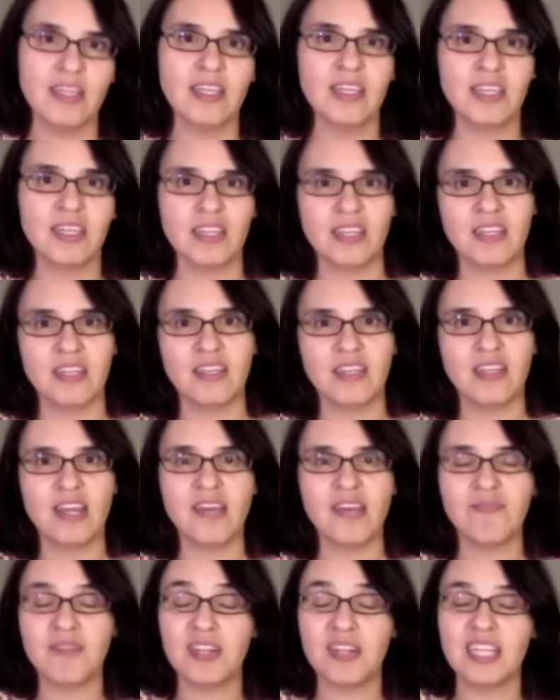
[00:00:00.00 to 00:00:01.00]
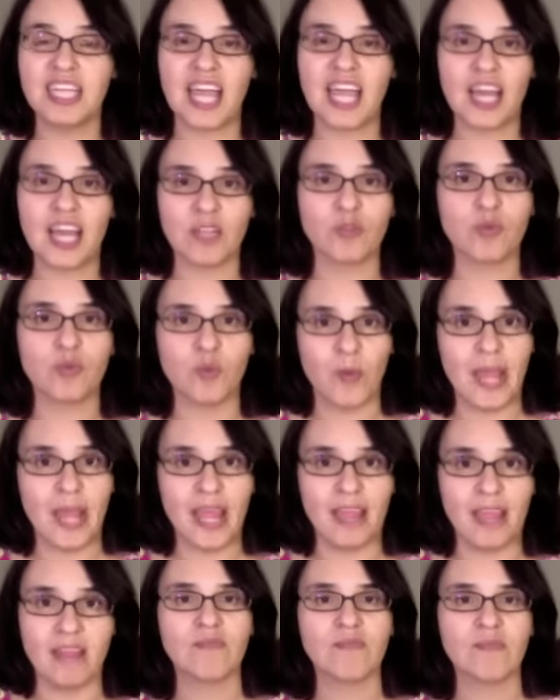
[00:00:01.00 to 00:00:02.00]
in a fairly casual
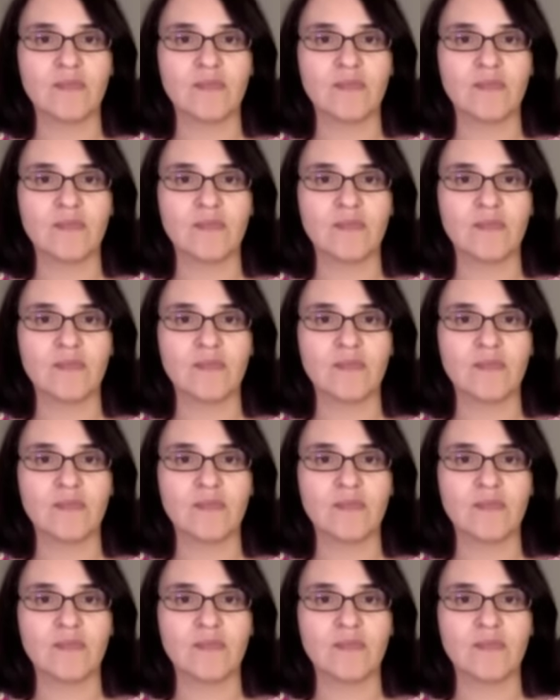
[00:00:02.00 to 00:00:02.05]
way